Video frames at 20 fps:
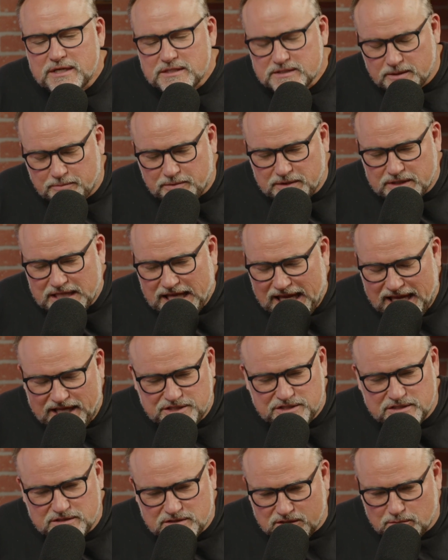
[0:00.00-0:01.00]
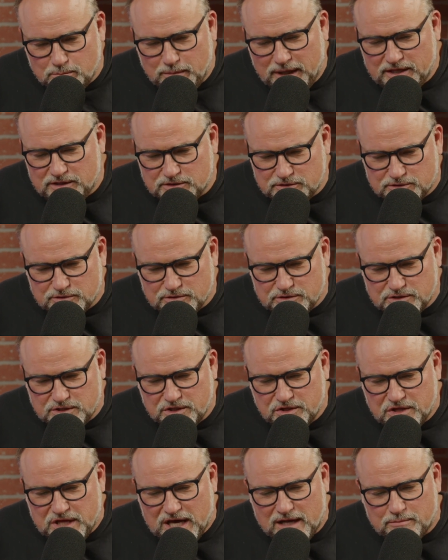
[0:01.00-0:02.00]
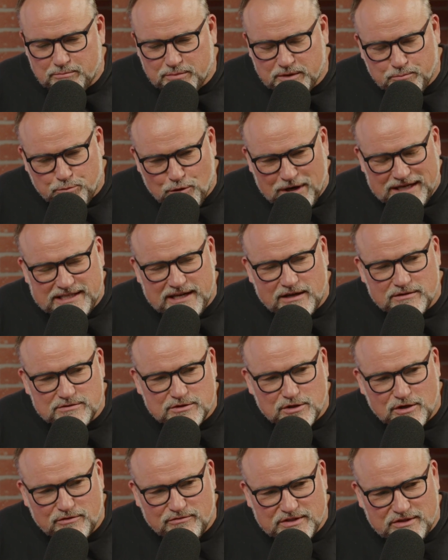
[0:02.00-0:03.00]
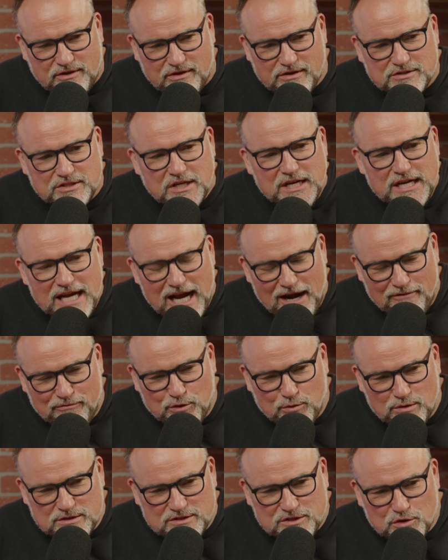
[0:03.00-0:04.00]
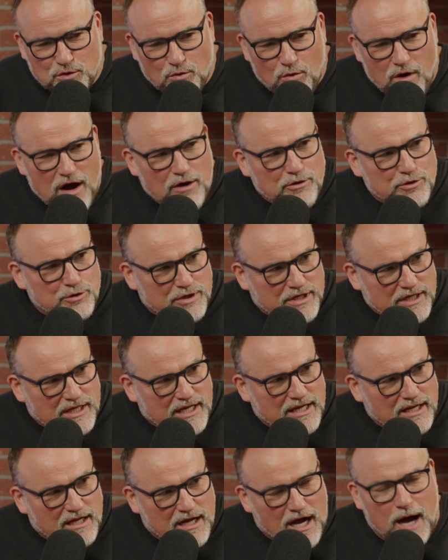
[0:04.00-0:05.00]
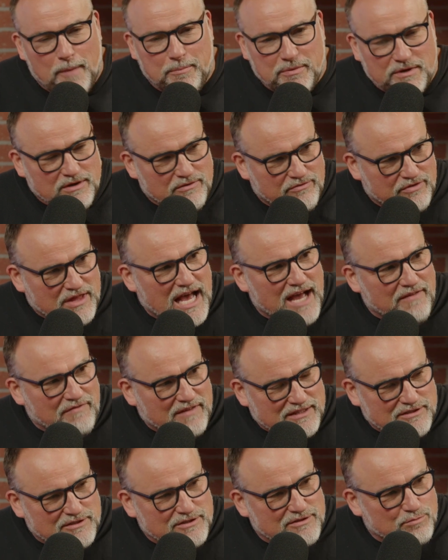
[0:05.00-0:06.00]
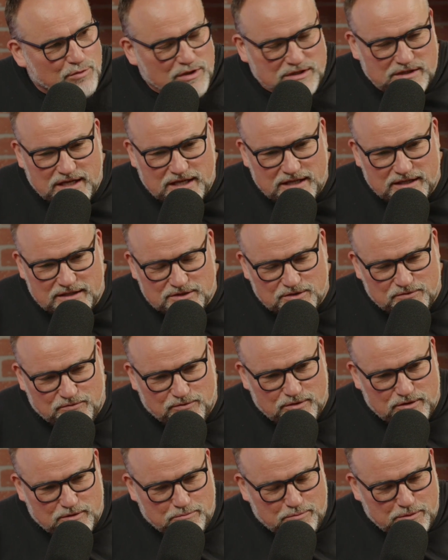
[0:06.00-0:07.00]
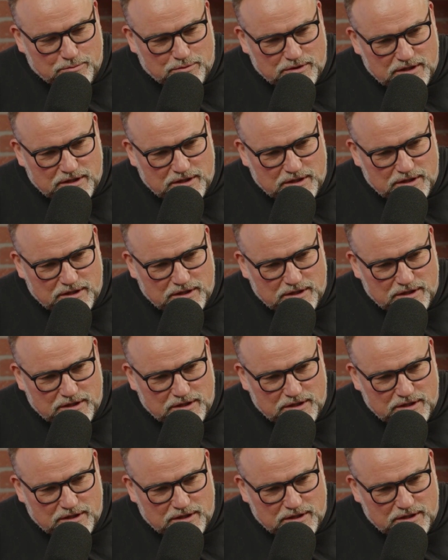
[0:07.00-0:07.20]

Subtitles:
Typically, agents and managers see that, but breakdown services, every once in a while, you could get a copy of that. That's what that is for the people.